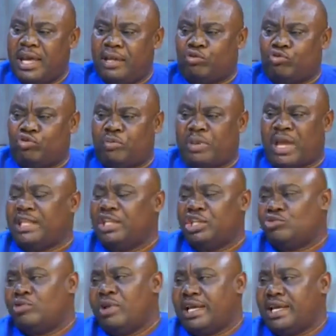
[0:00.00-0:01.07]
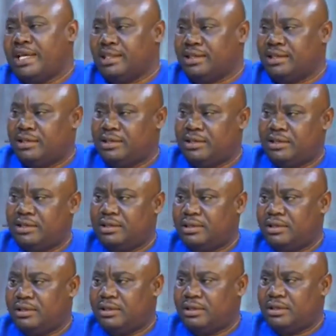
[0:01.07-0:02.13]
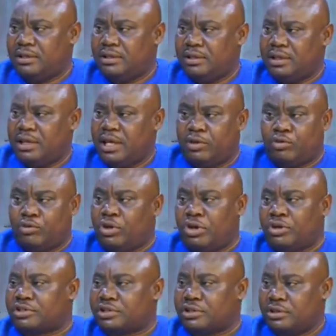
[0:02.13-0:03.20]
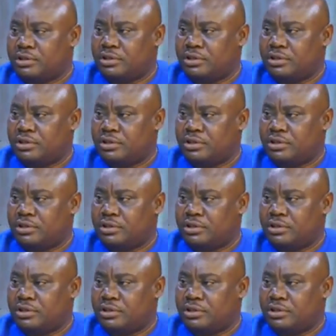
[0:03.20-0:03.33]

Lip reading: will not be an issue again. It will not.